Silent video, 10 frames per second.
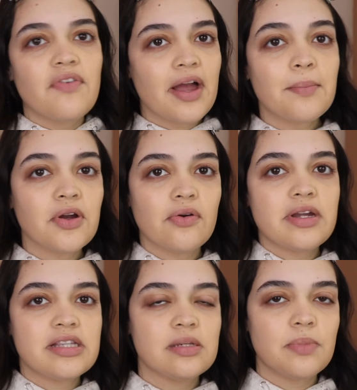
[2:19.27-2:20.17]
I'm
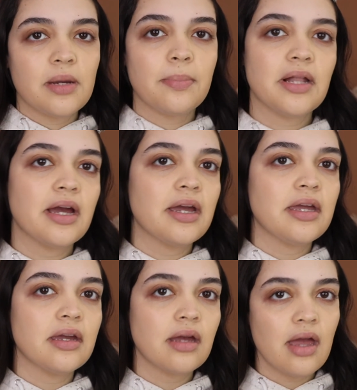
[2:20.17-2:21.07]
going to be
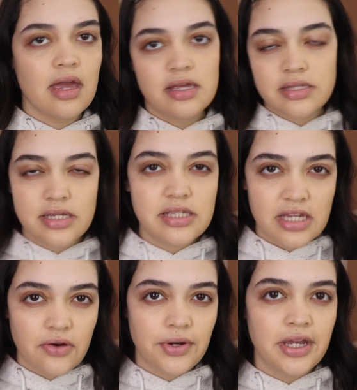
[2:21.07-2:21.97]
applying a
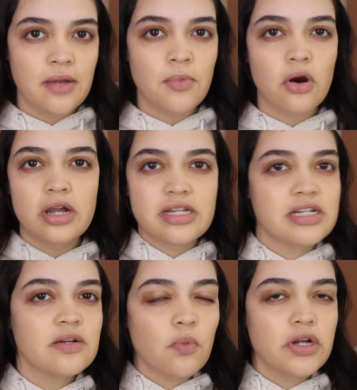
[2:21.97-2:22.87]
CC cream or a
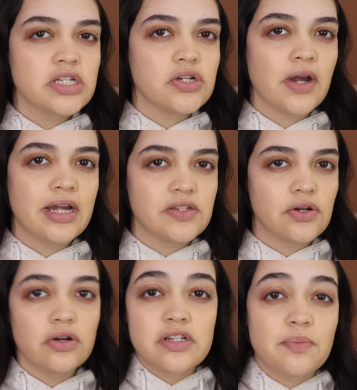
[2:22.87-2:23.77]
tinted
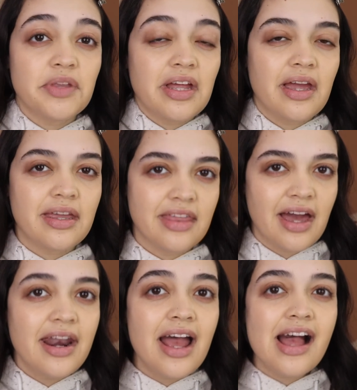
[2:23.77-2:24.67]
moisturizer or something like that,